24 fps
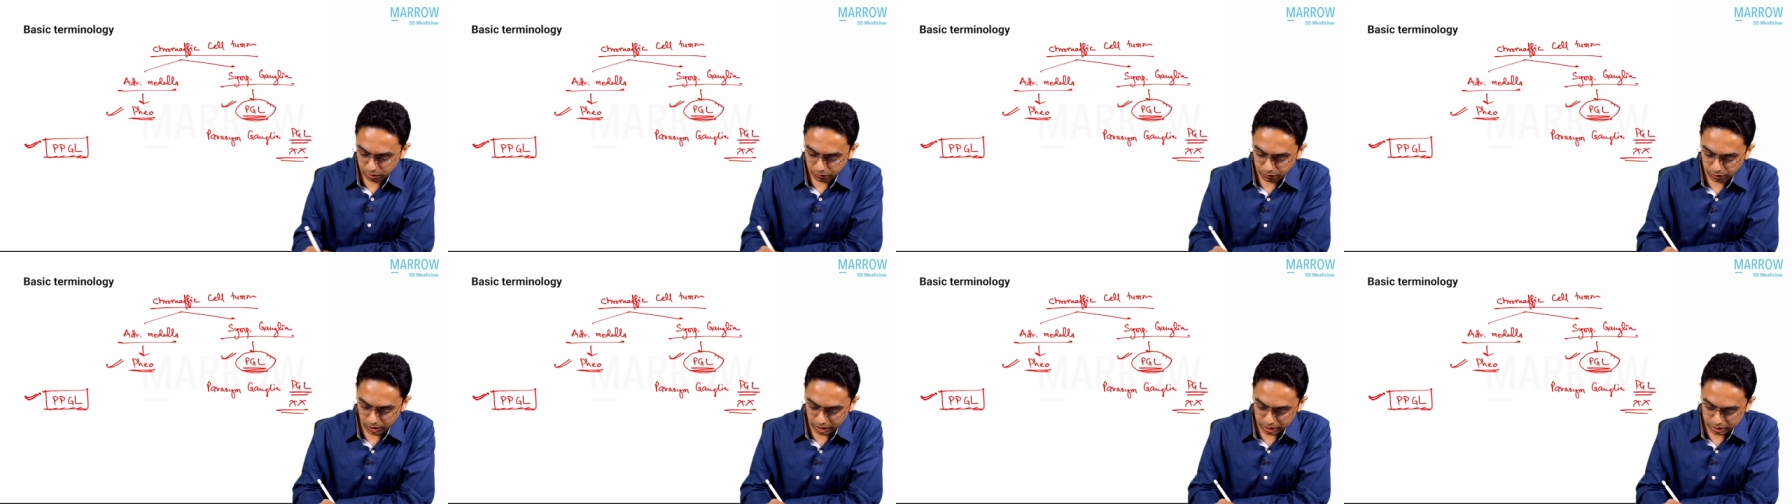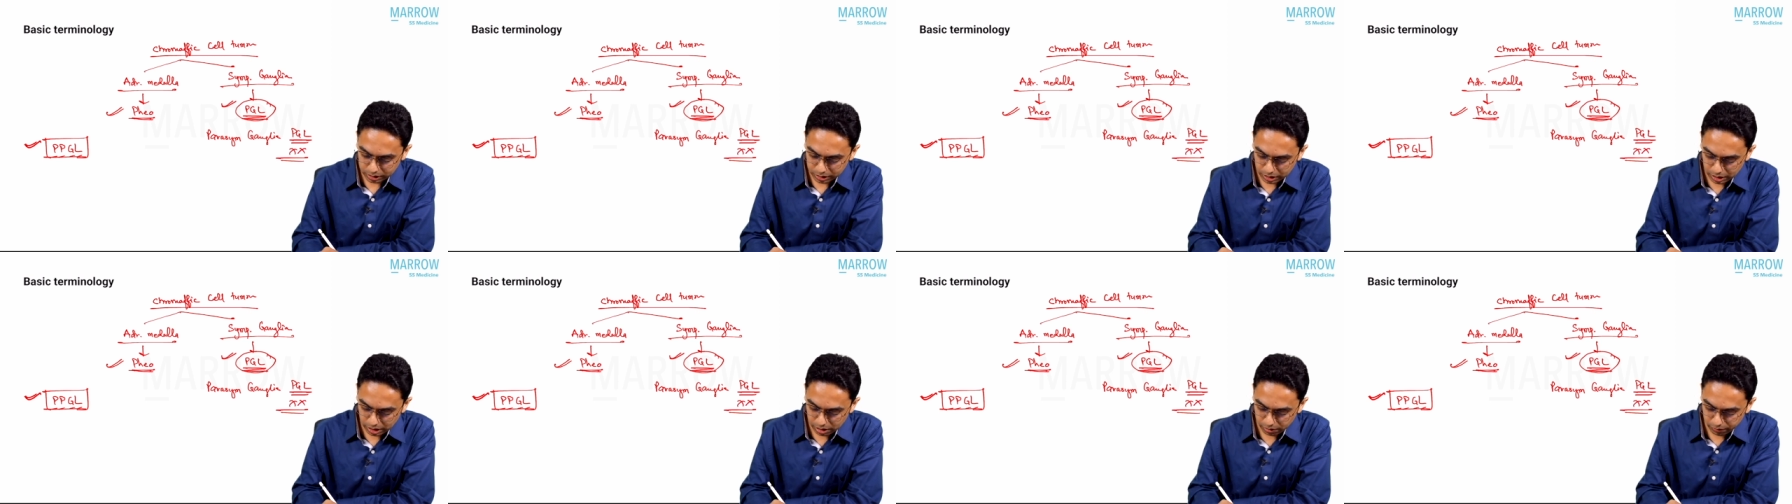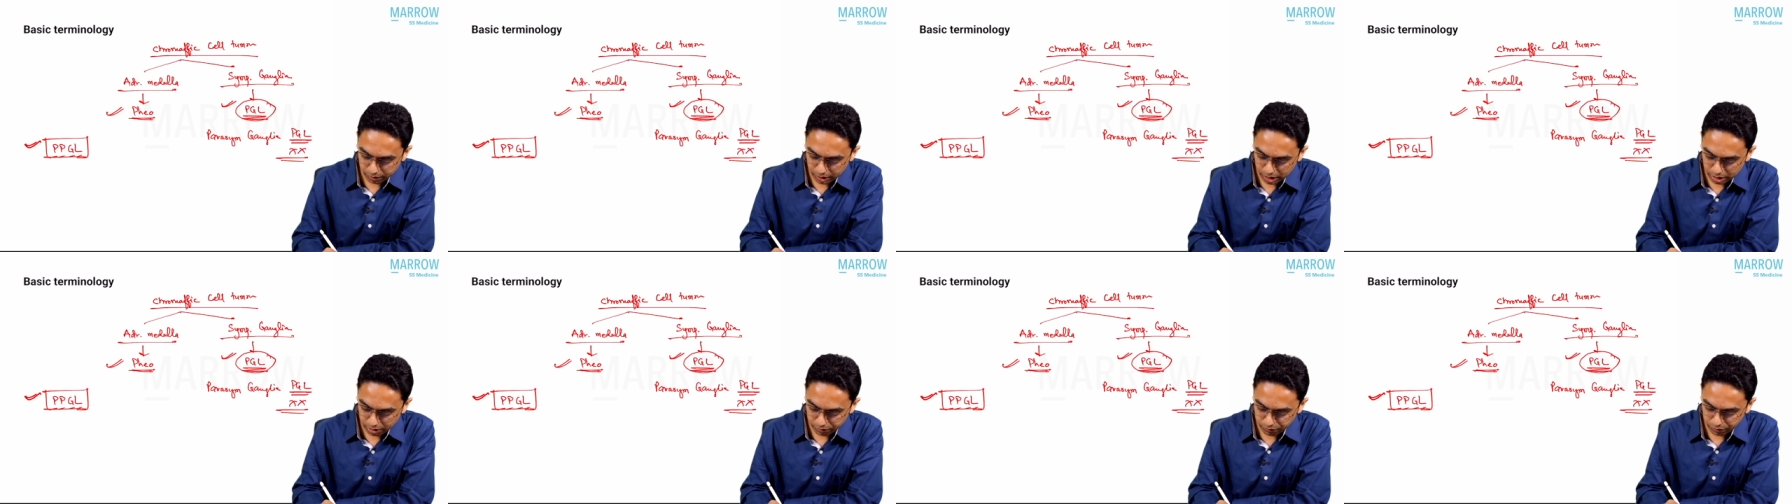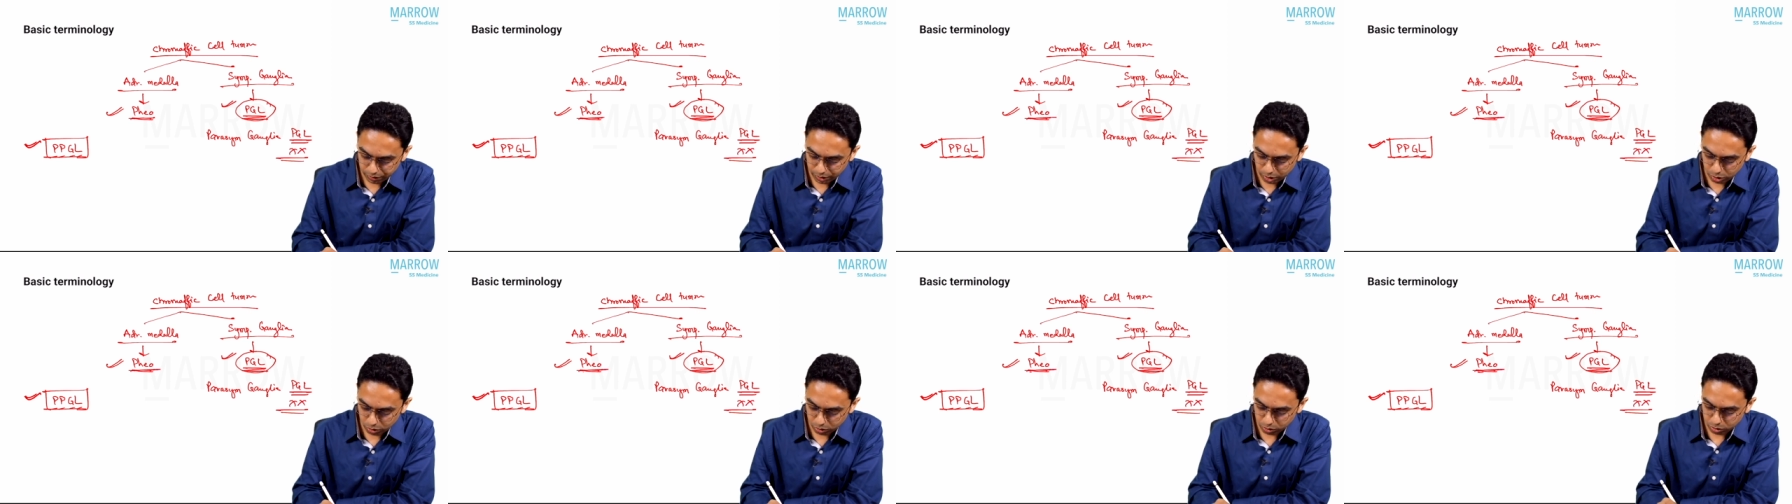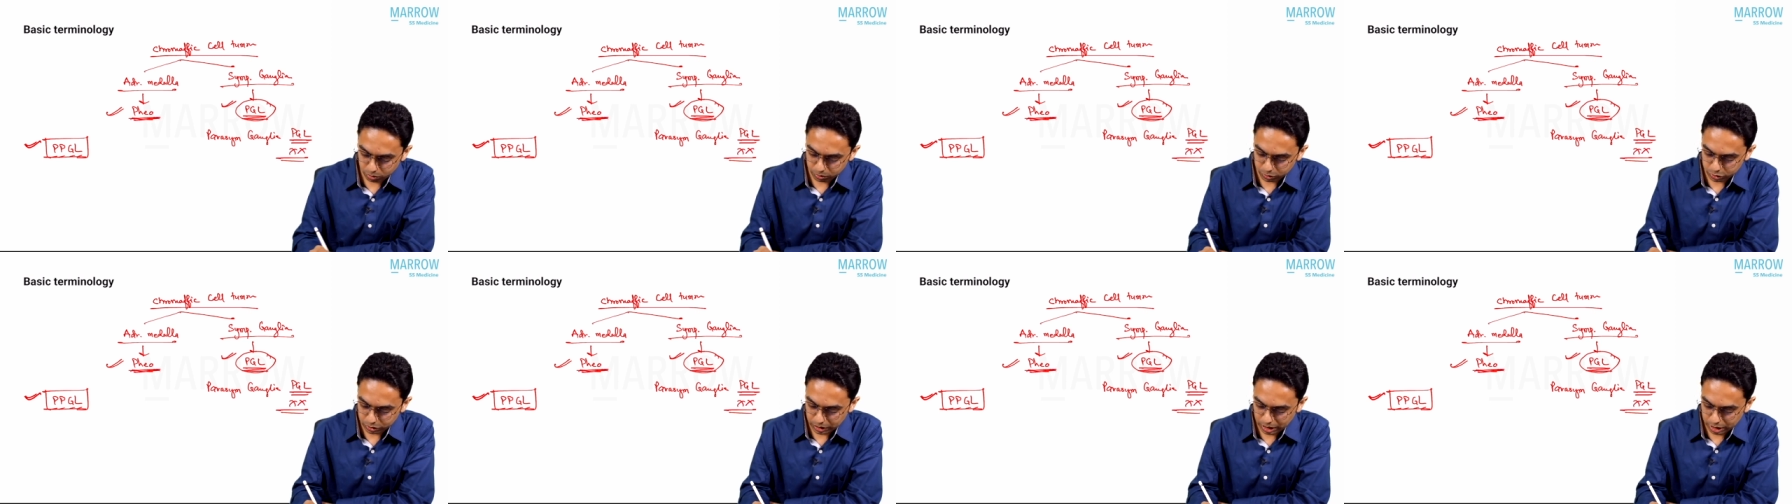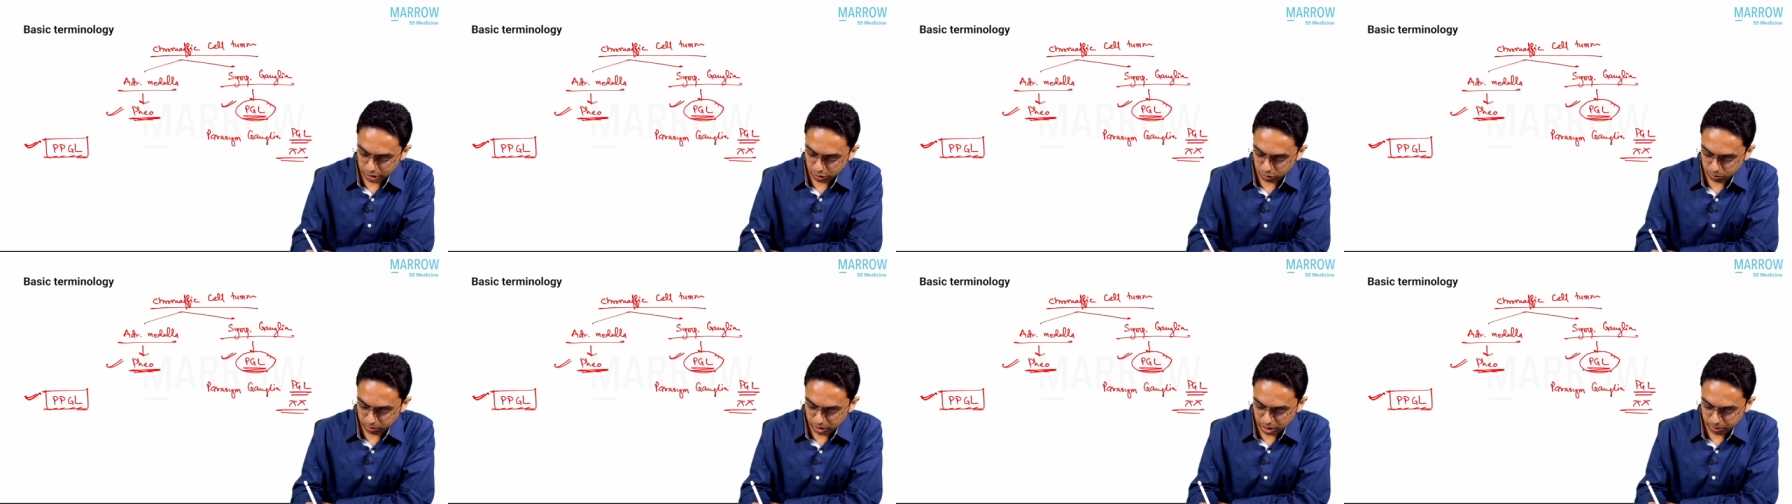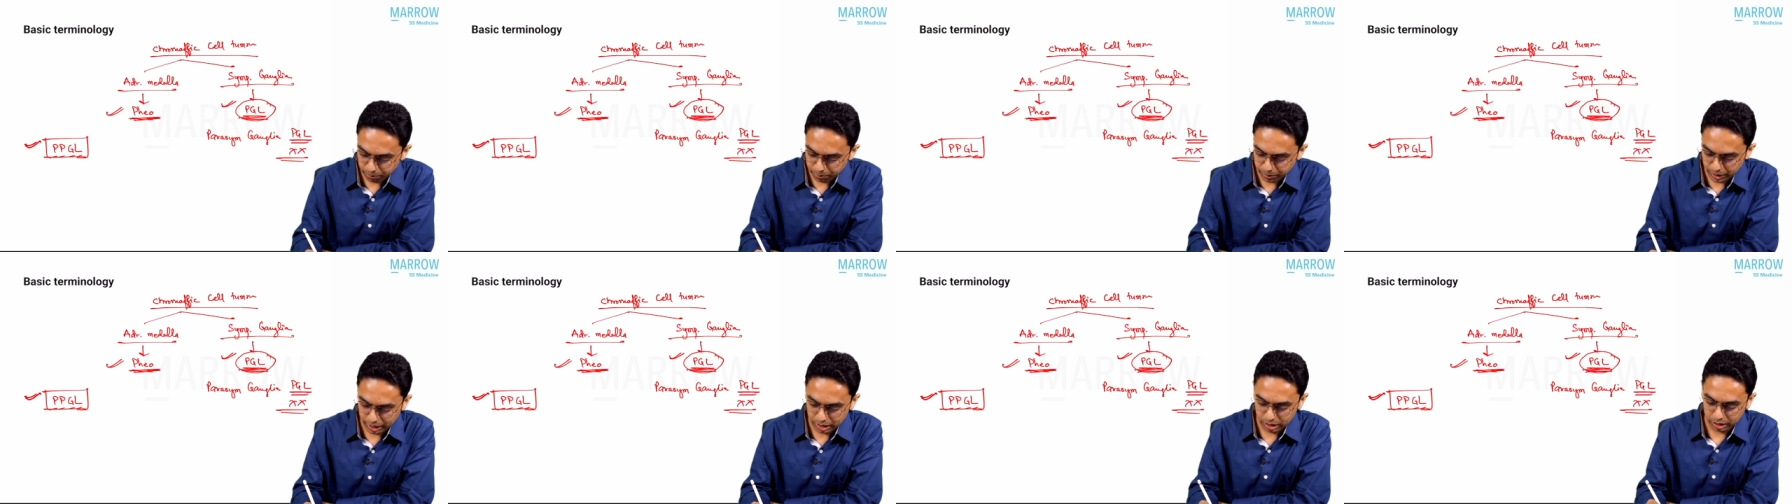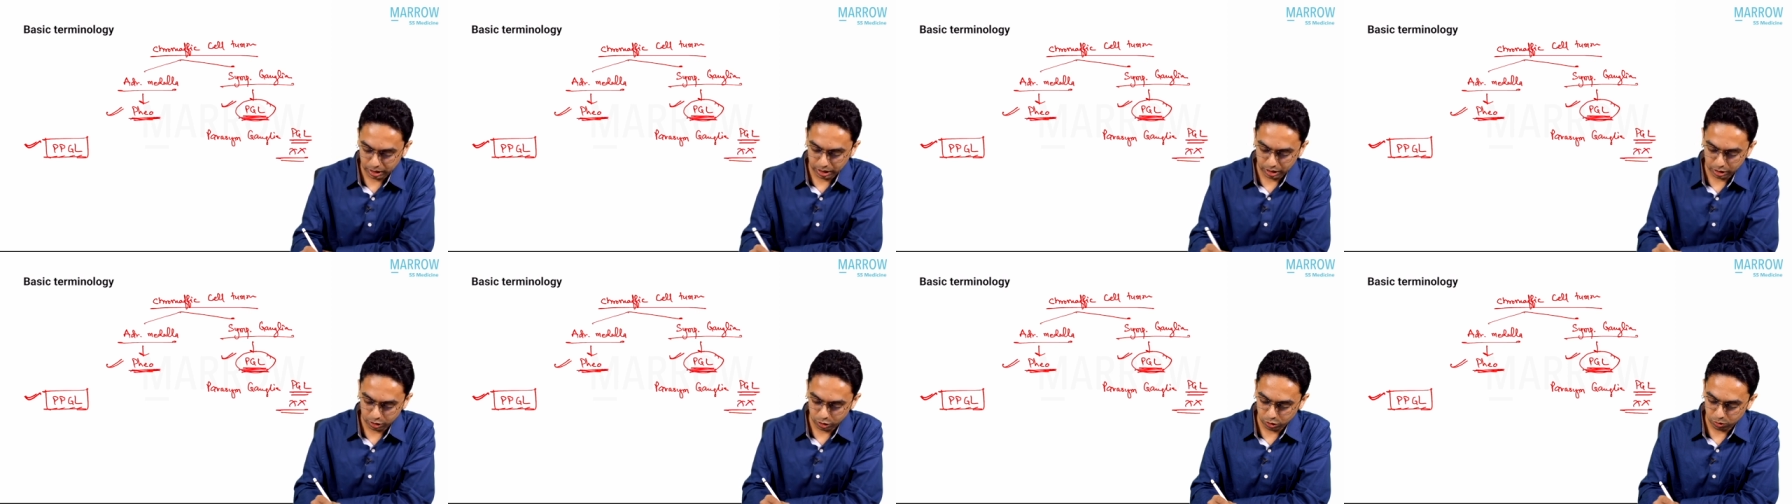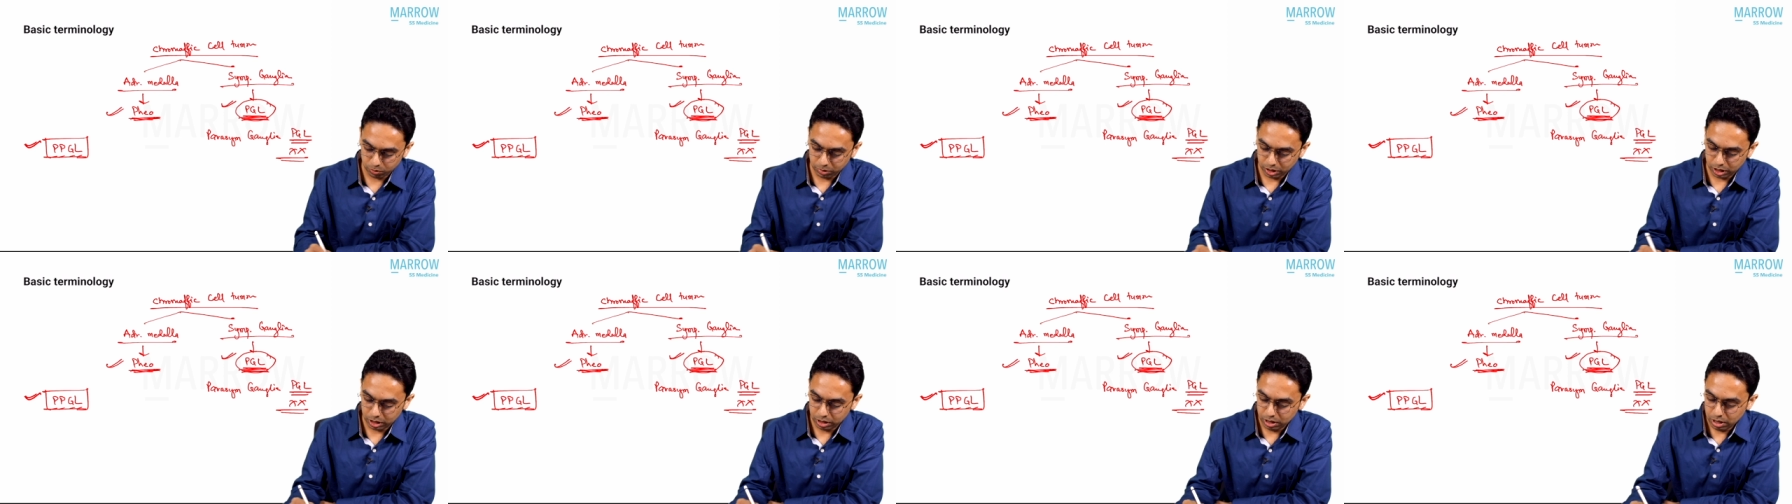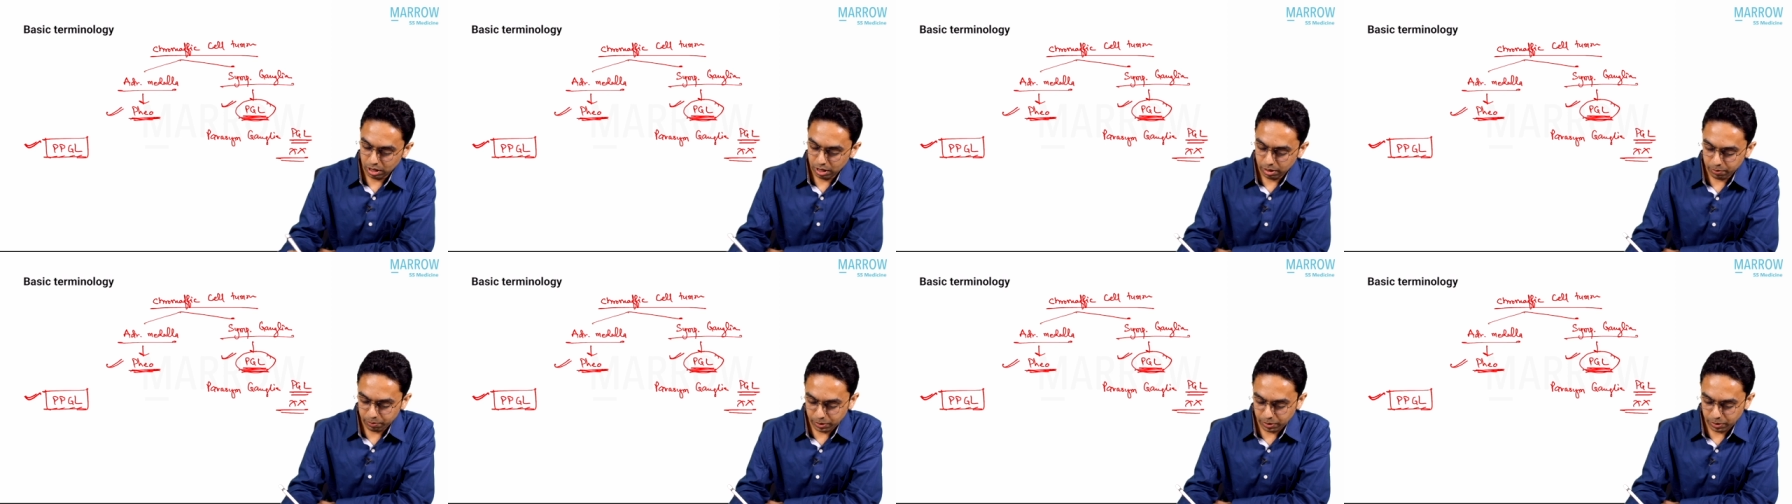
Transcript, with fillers: Functional, we have pheochromocytoma, paraganglioma.